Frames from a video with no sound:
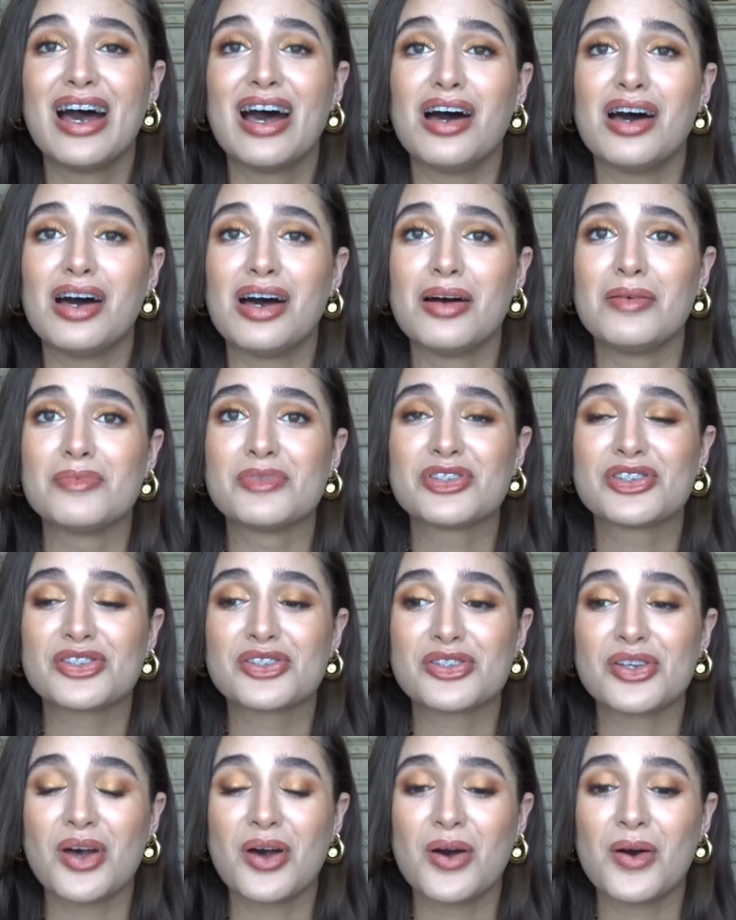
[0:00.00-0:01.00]
Um,
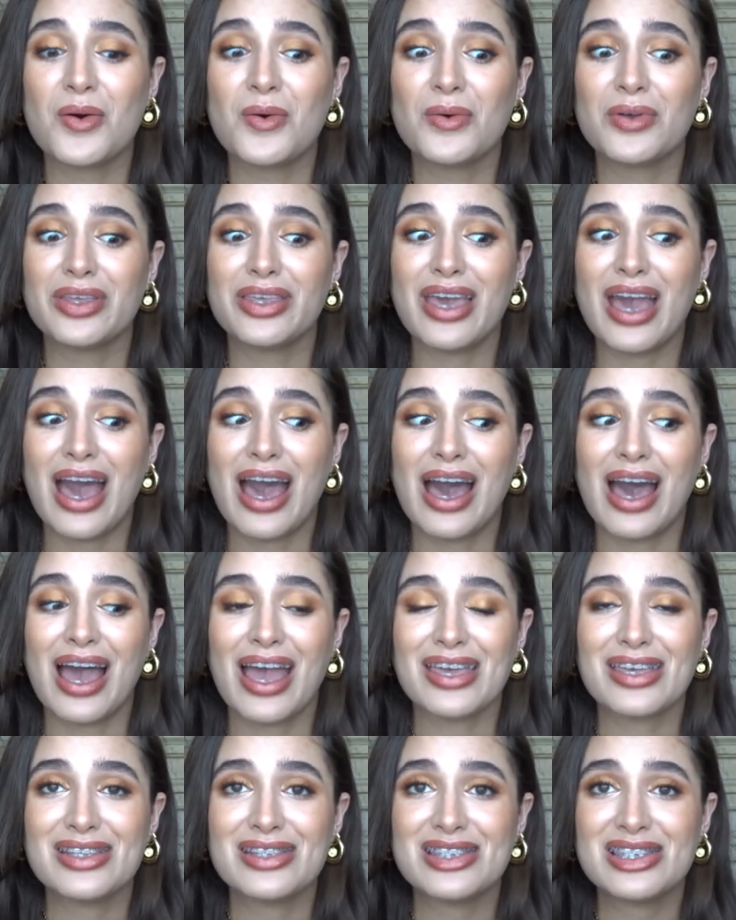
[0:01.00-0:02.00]
so yeah,
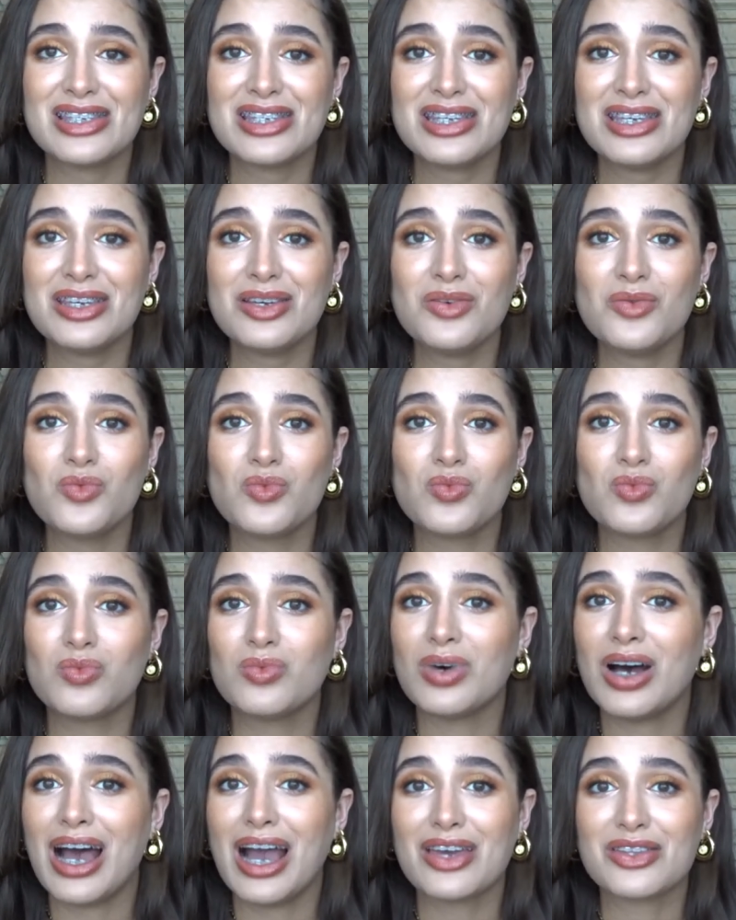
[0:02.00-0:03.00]
I could see
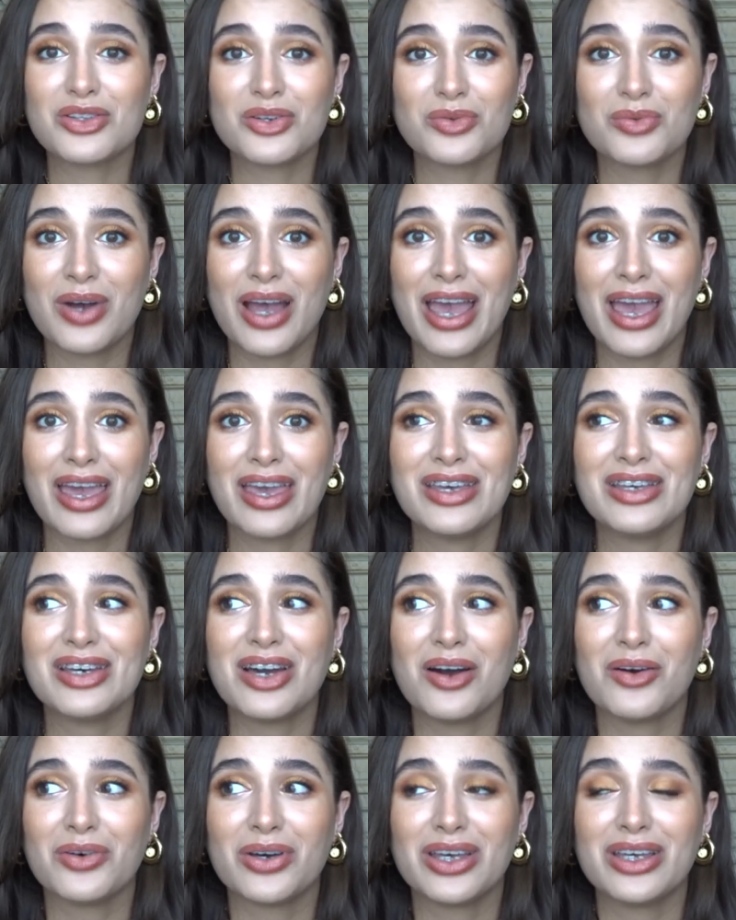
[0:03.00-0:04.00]
either way
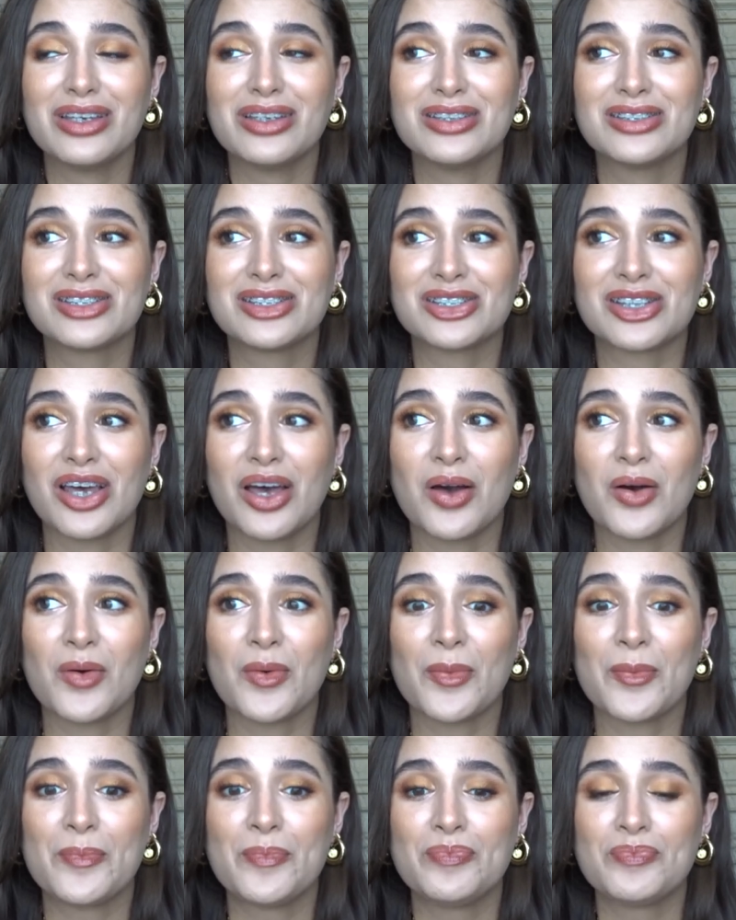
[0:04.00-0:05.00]
going.
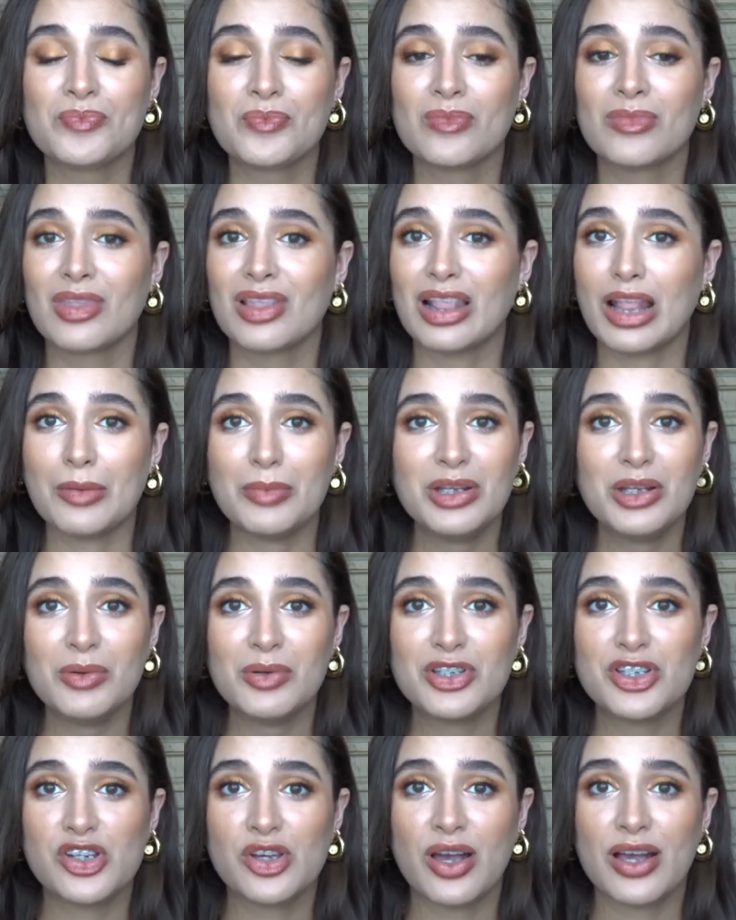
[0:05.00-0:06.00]
So let me know
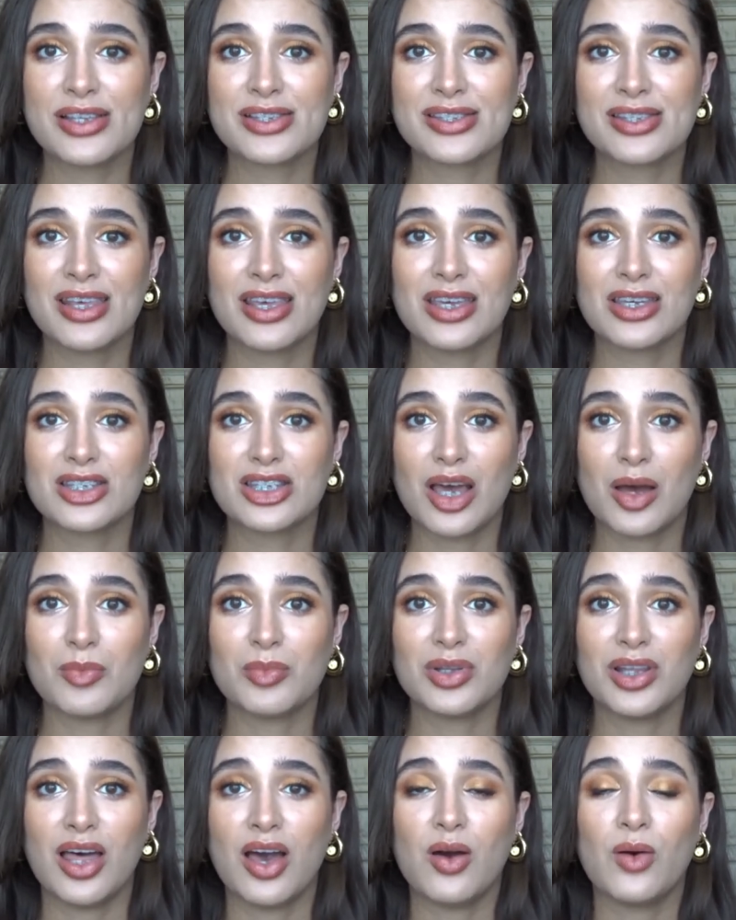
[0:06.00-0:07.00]
what you guys think
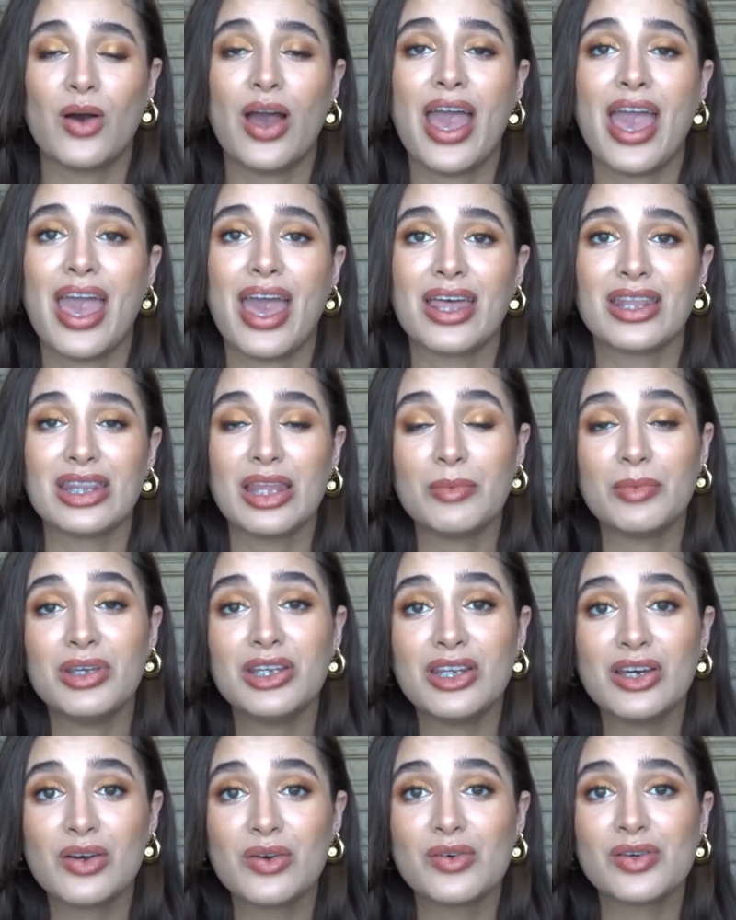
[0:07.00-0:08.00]
down below and let
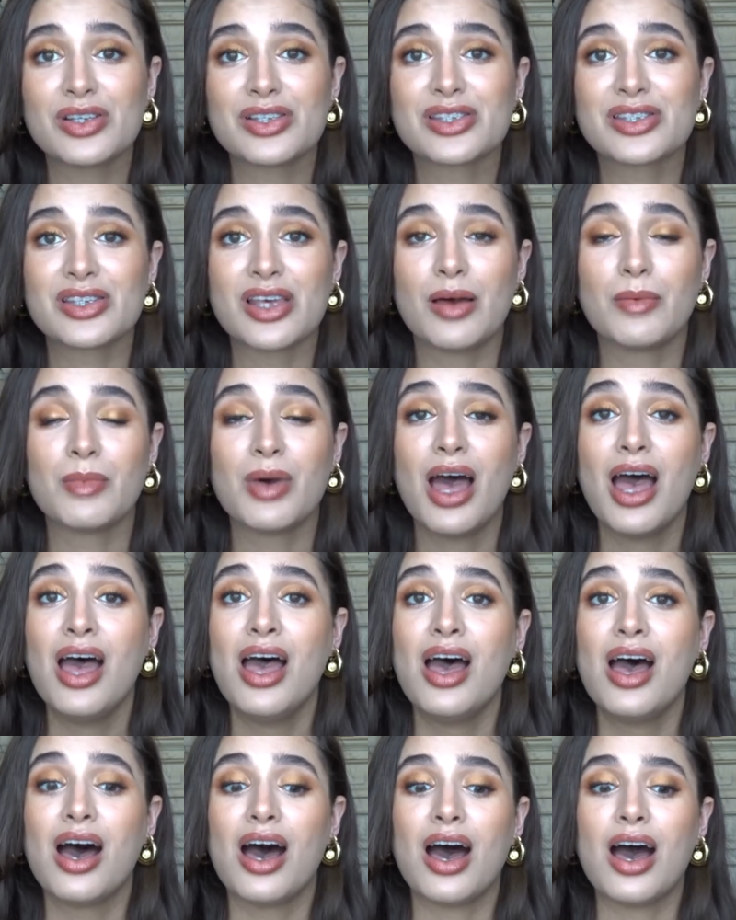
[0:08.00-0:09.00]
me know some
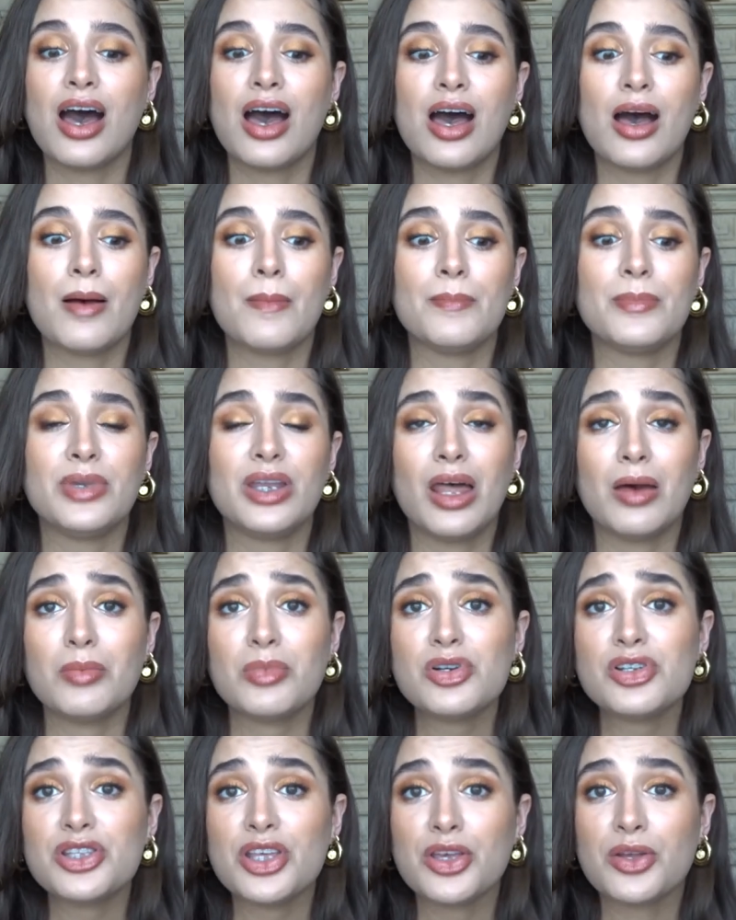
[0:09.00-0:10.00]
um,
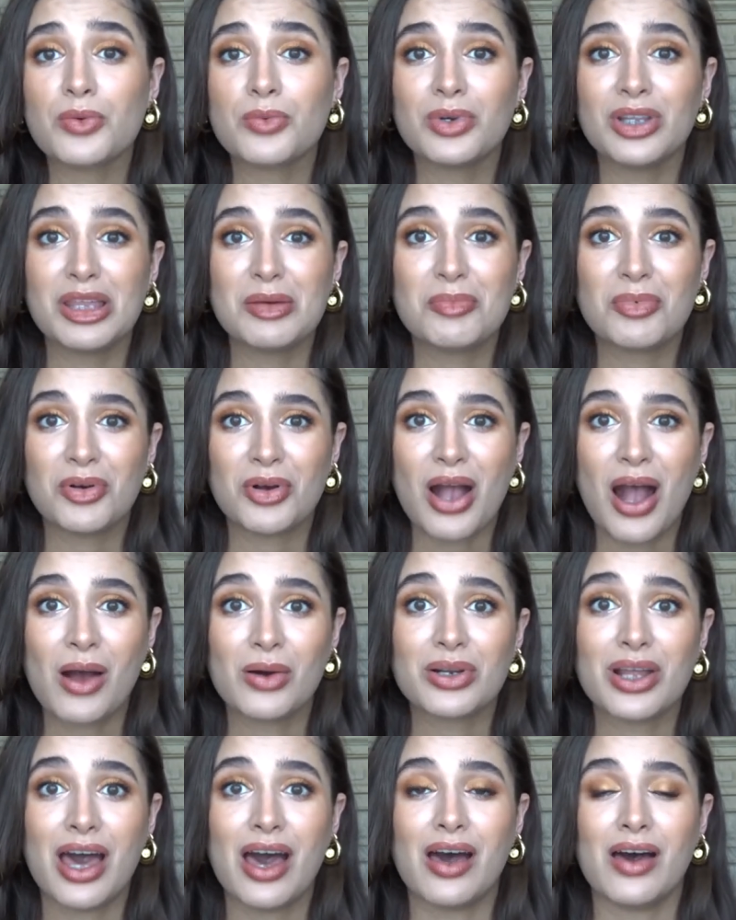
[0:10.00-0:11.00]
numbers that you're really
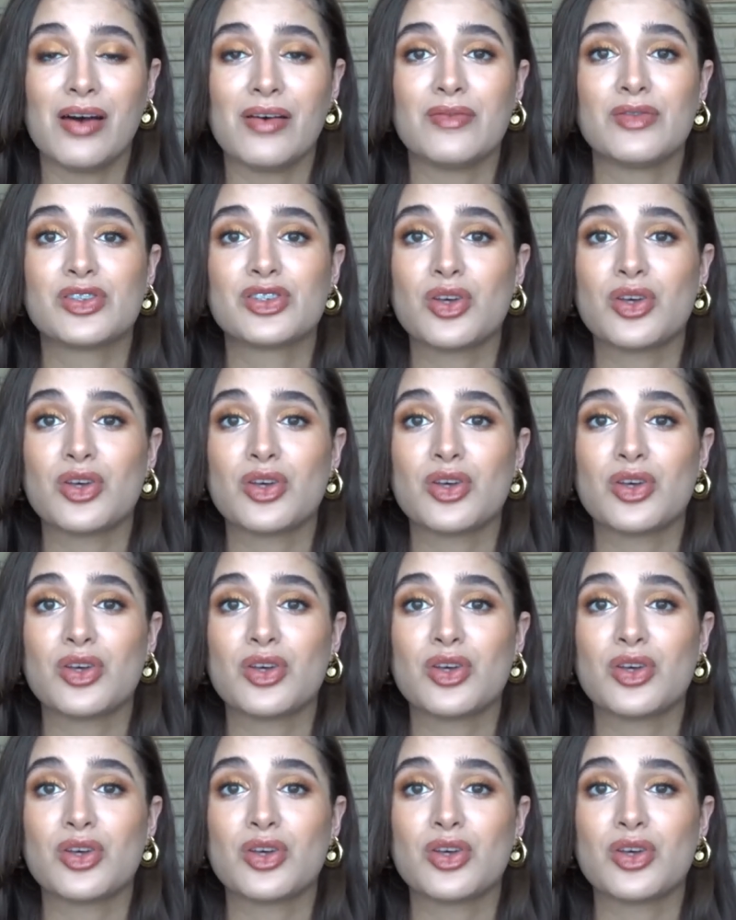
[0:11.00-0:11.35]
proud of.